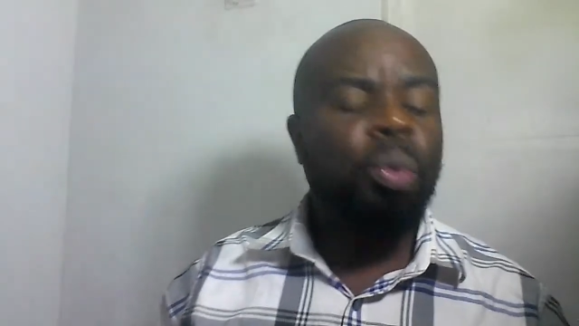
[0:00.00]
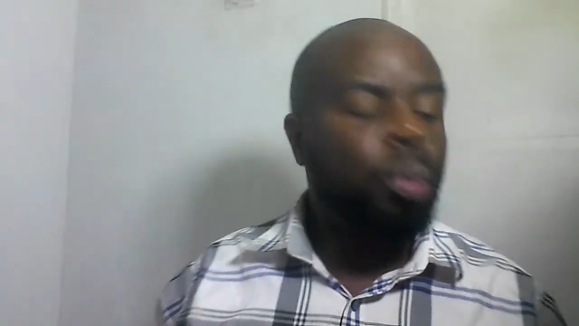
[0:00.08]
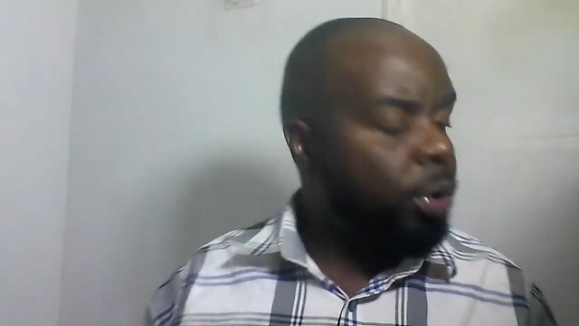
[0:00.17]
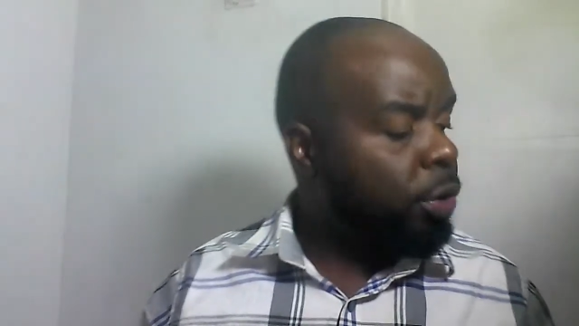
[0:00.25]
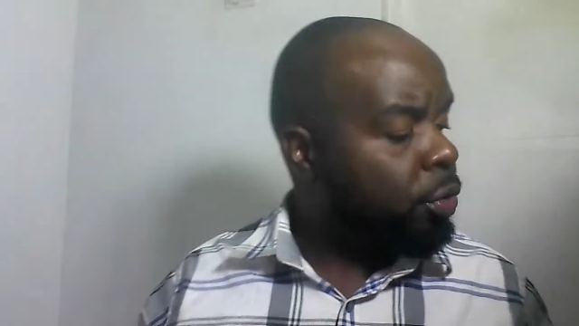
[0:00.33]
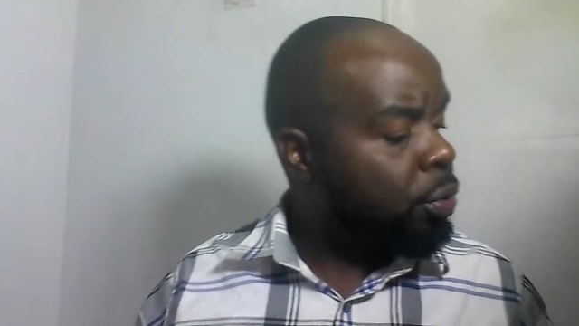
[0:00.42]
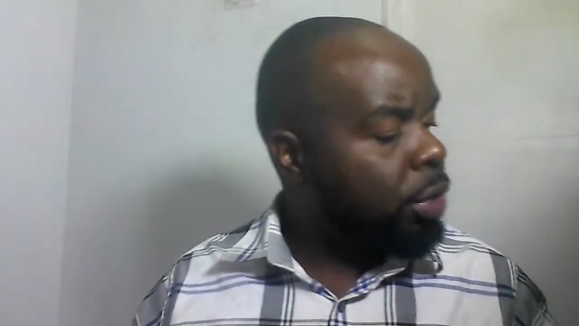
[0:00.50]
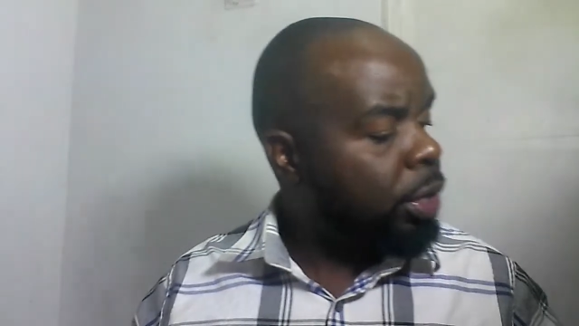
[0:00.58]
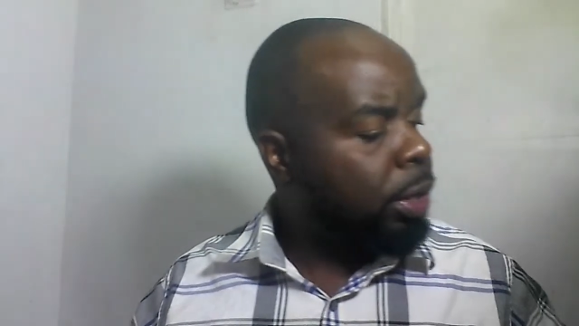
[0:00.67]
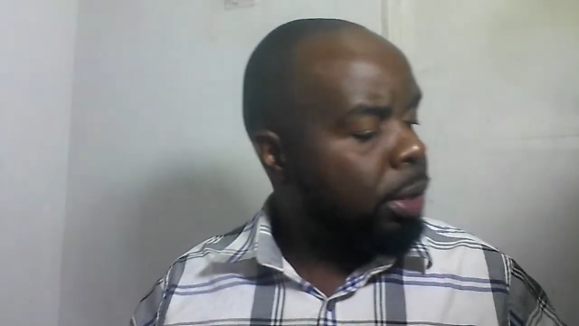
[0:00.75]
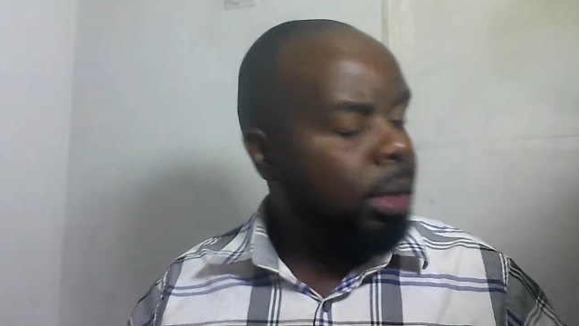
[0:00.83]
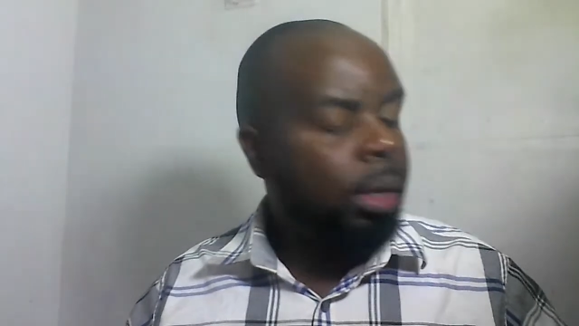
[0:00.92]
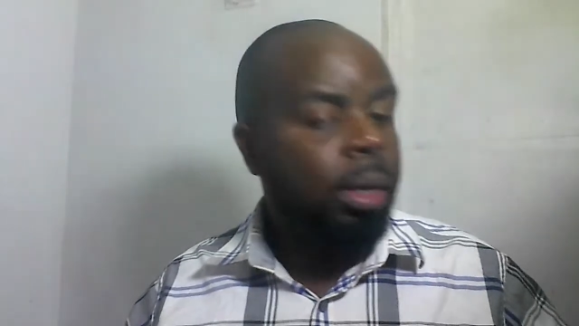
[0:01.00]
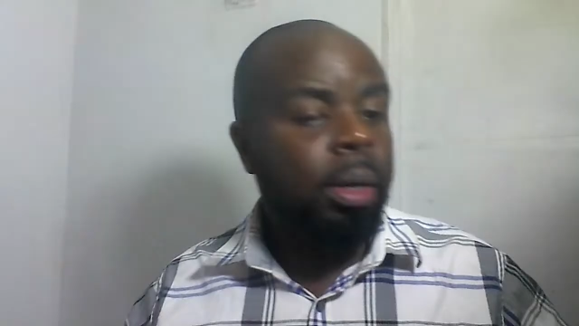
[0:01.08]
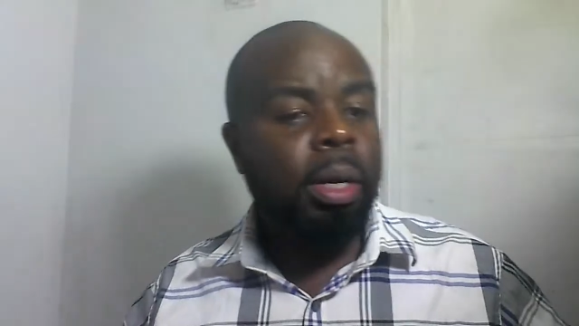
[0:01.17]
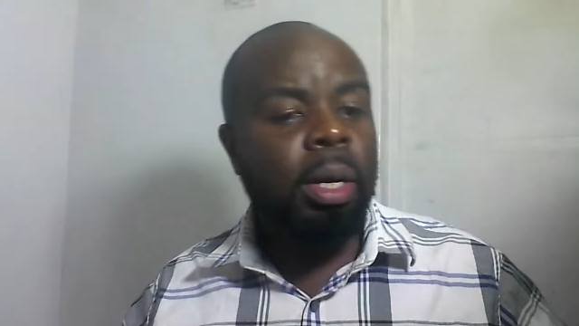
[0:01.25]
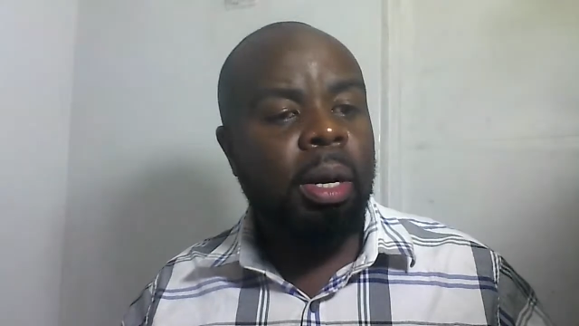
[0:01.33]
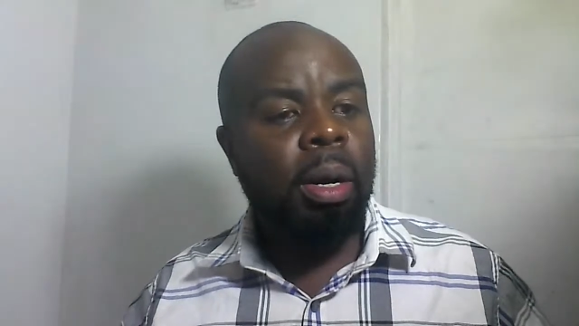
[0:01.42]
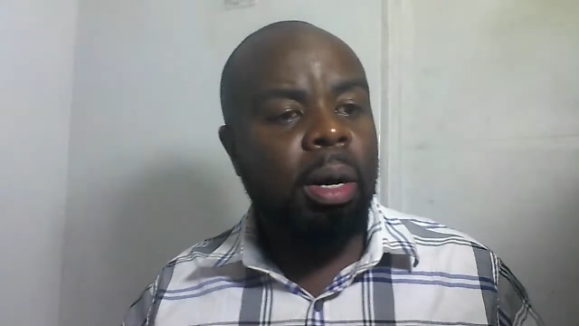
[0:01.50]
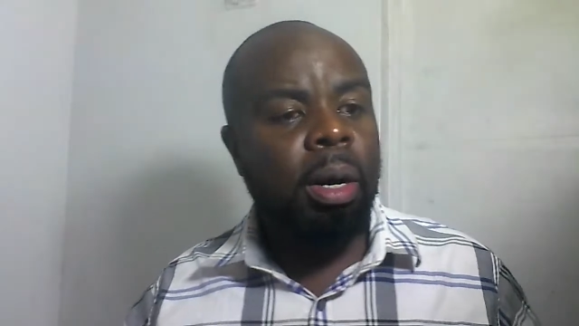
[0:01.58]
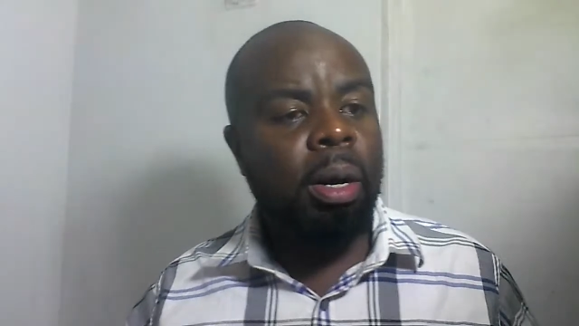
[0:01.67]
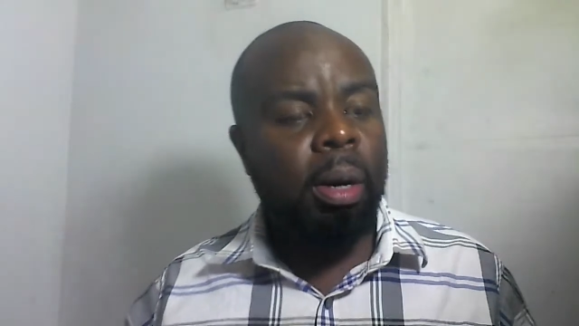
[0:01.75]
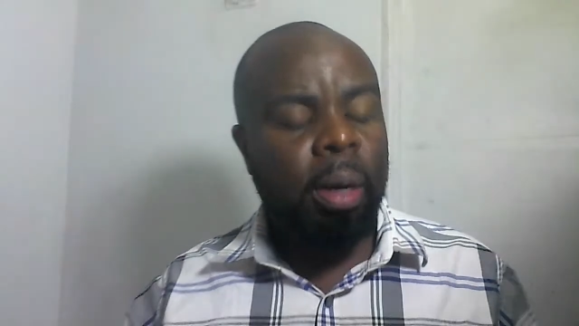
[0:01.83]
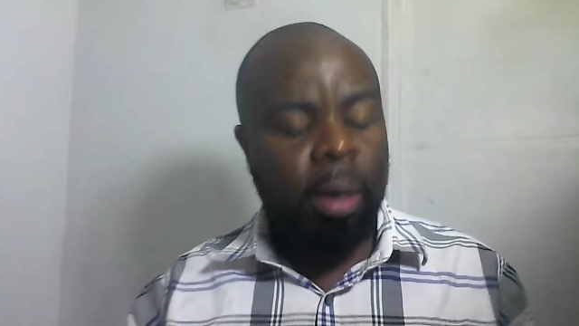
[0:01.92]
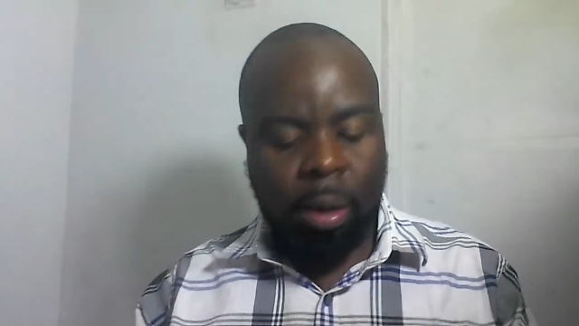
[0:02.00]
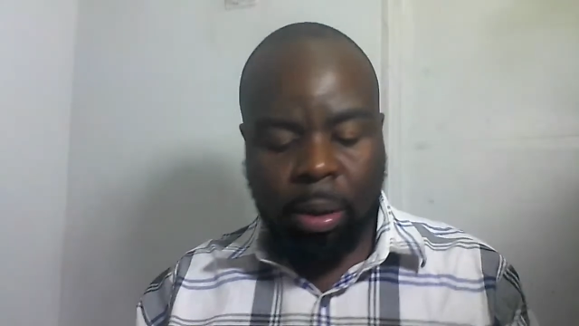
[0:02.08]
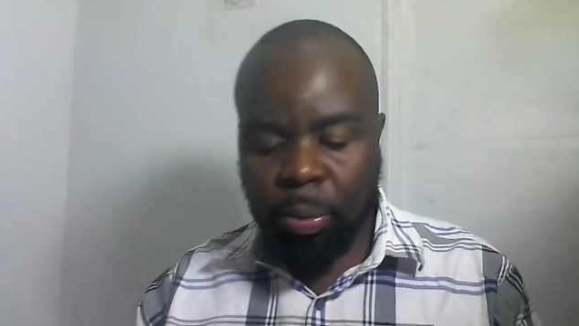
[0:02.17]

we should uh,